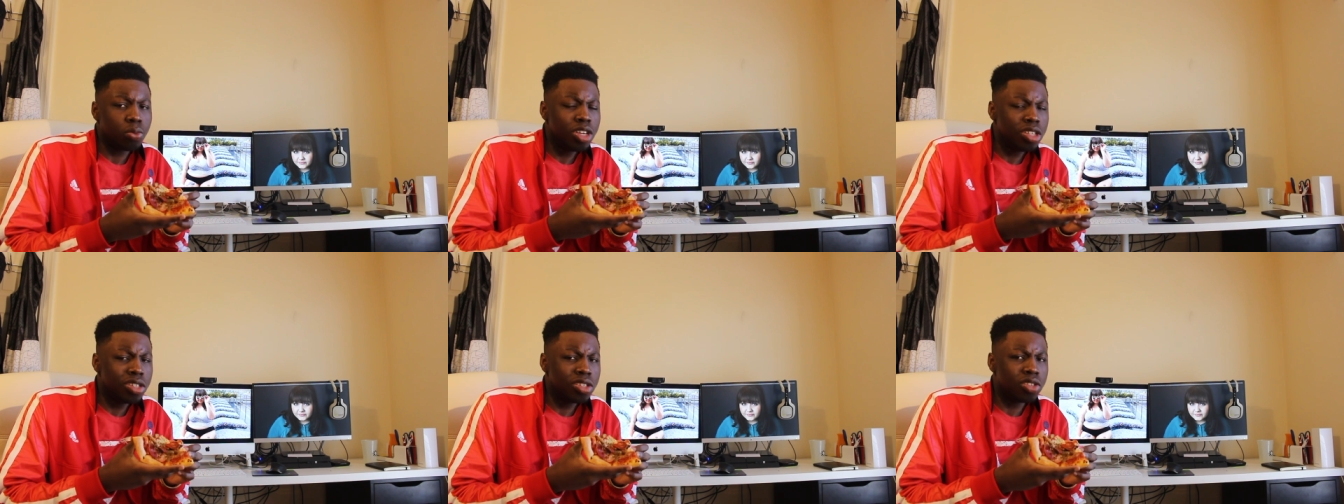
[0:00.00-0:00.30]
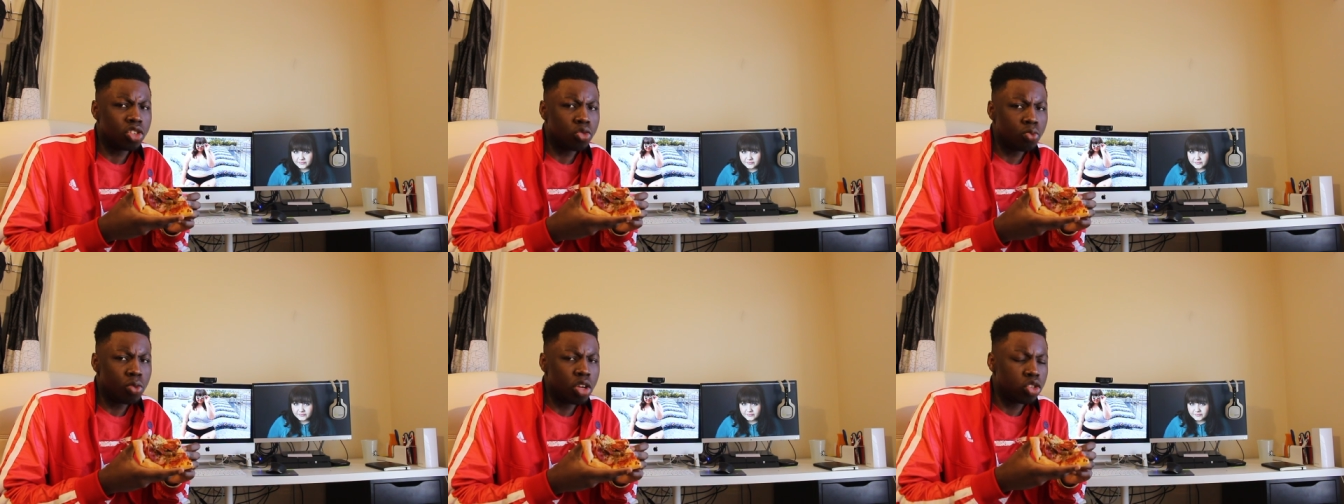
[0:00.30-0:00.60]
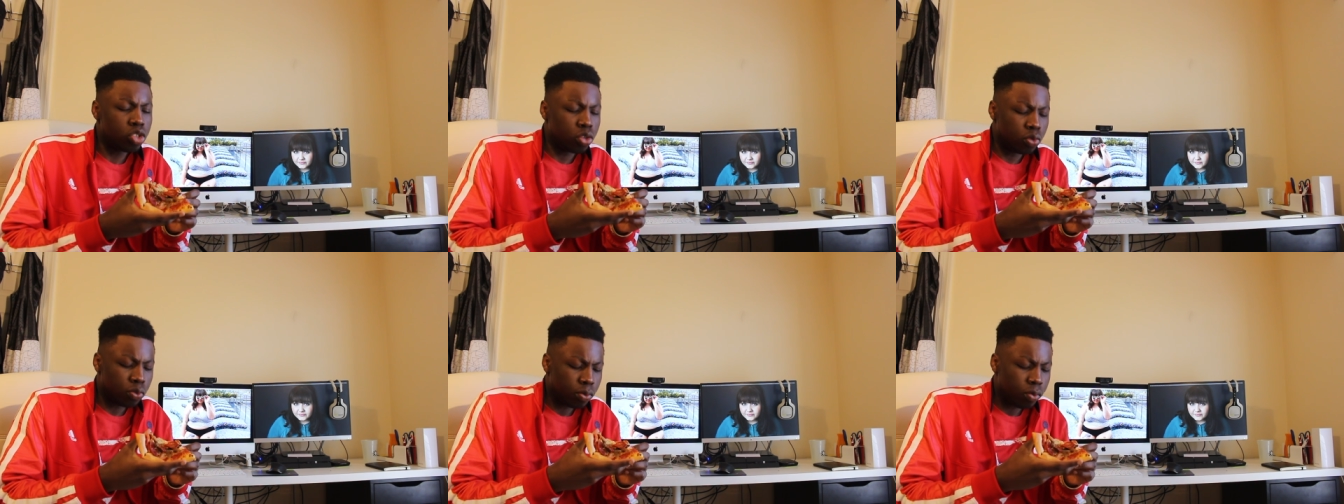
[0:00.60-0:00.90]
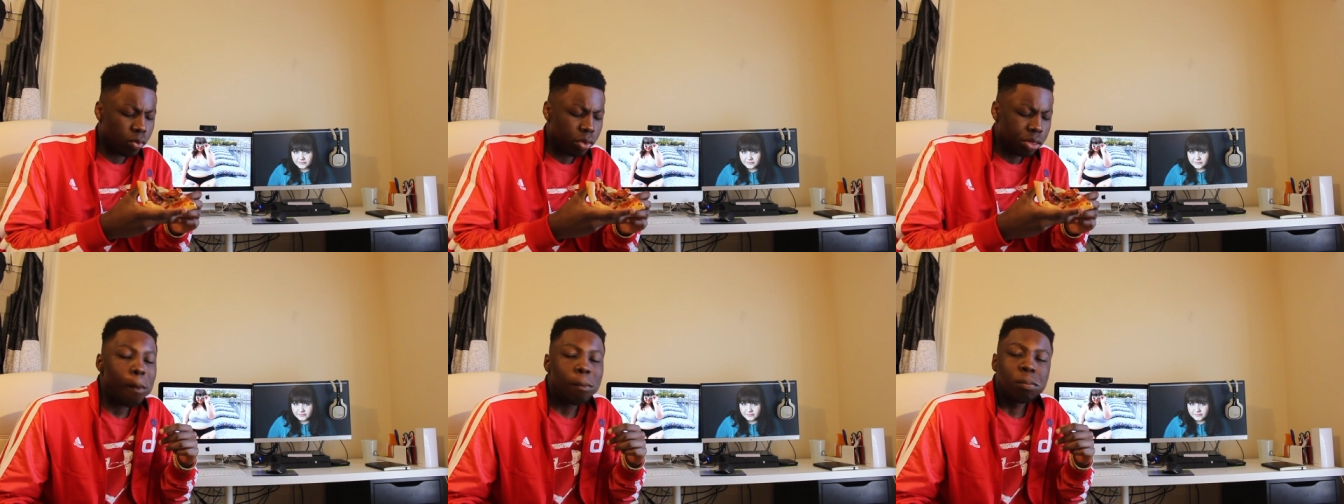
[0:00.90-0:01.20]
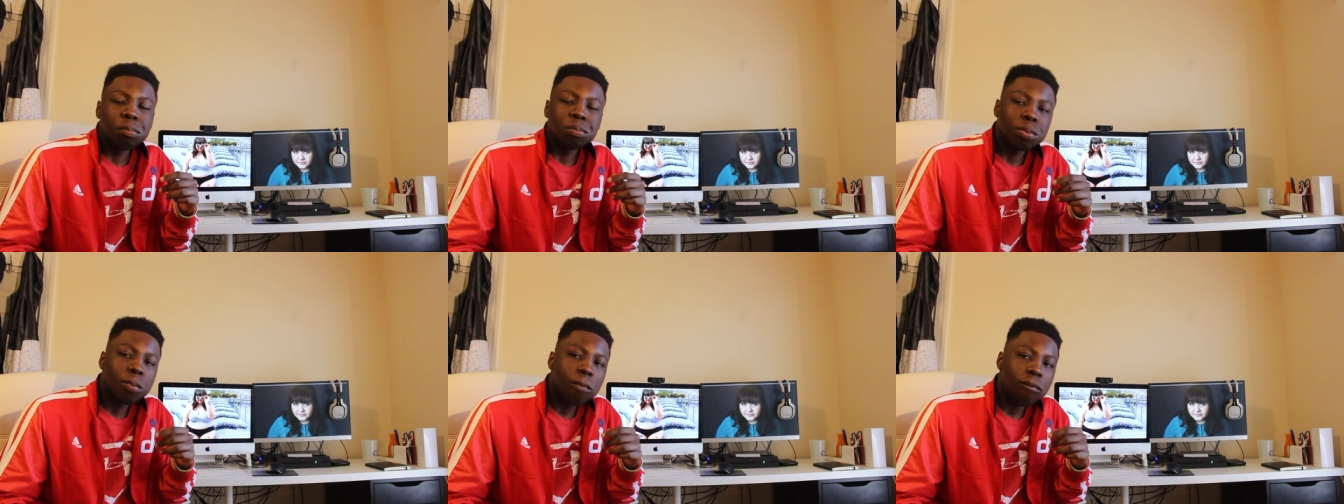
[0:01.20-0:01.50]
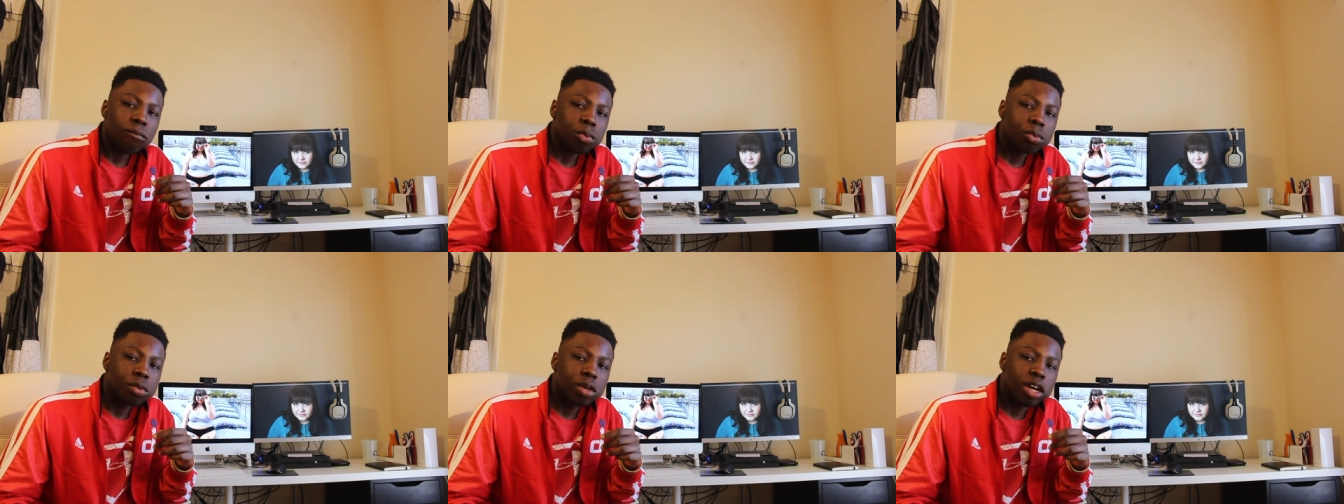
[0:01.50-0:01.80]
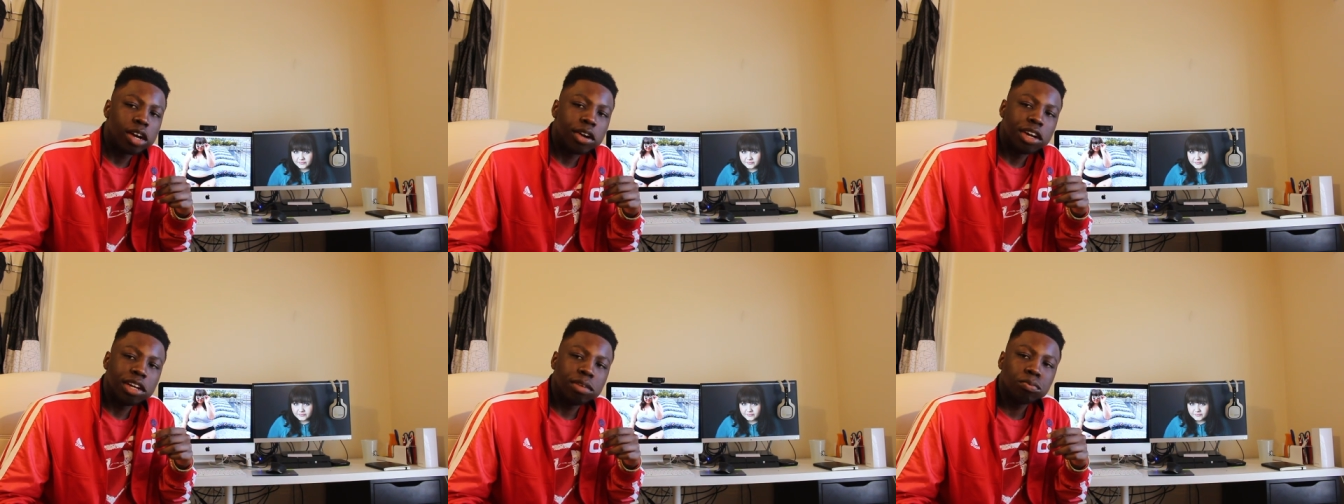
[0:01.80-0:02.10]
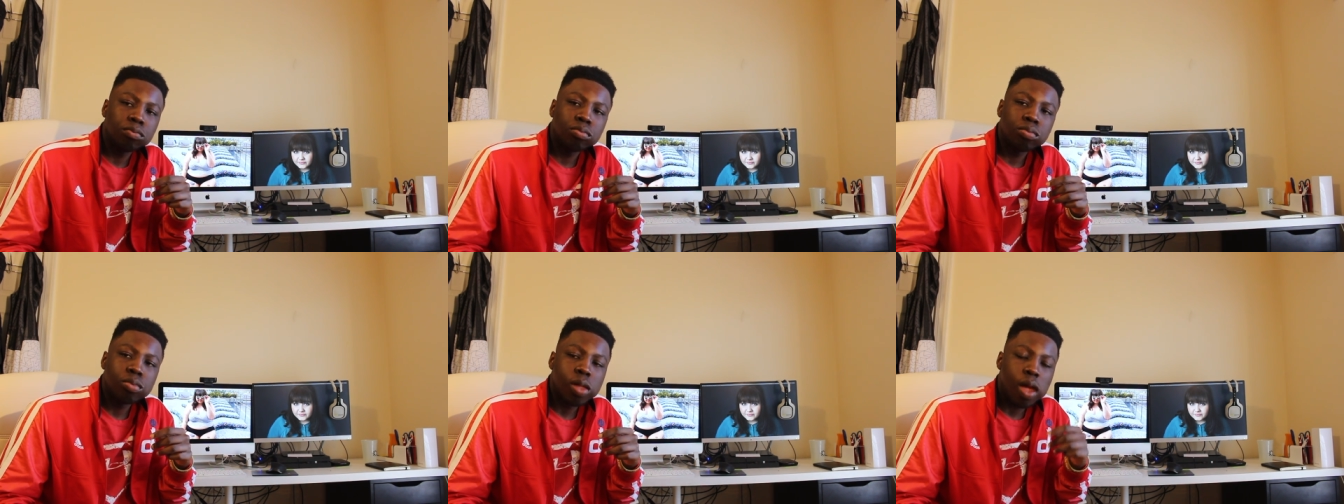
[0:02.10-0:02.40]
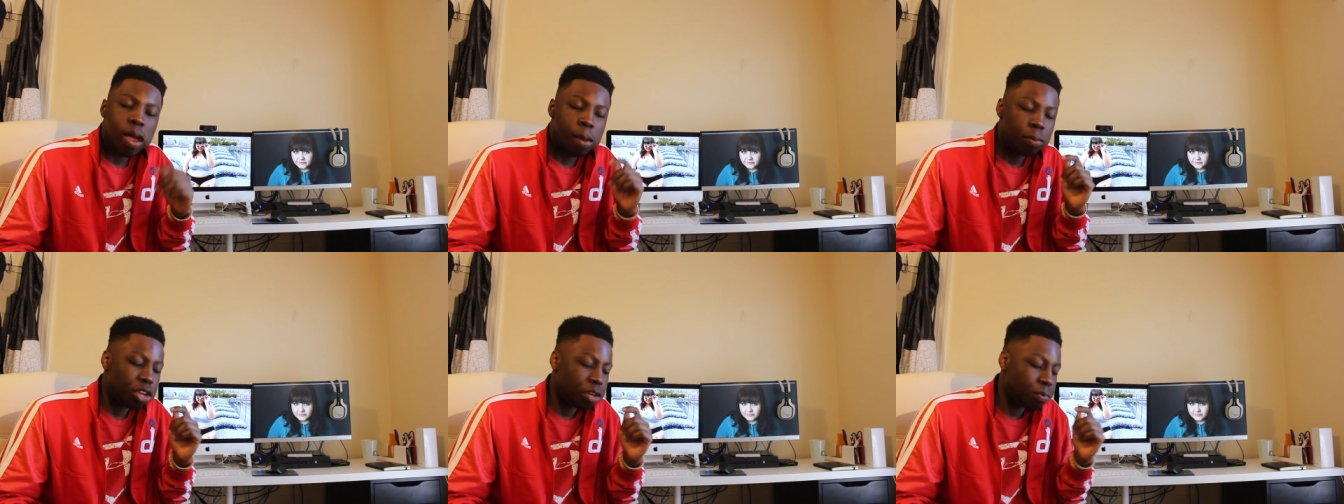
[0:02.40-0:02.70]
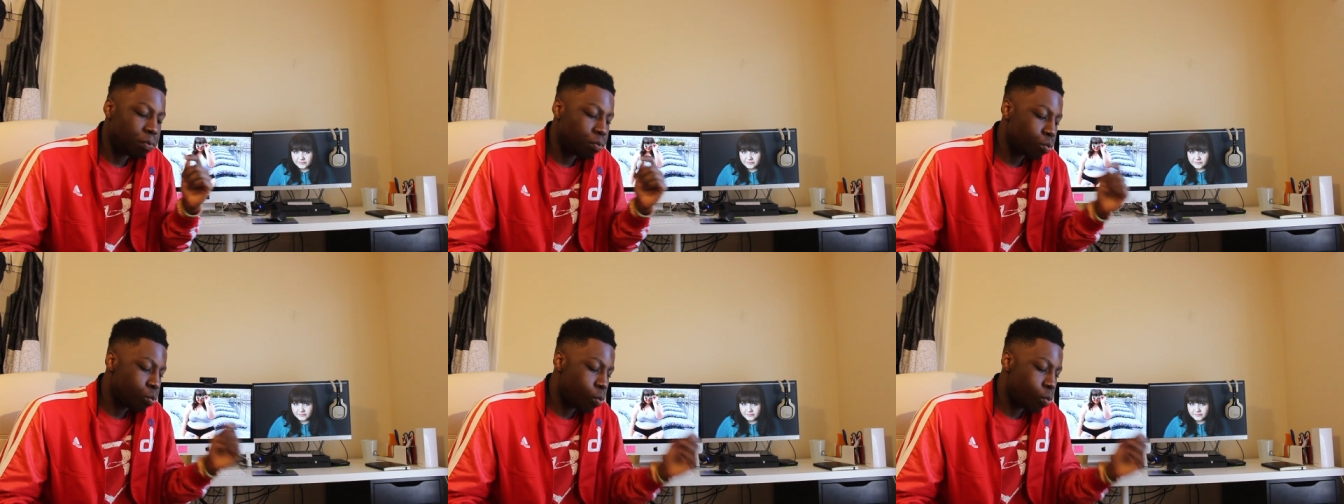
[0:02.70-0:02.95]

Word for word: Pizza's expensive. Alright, I'm done.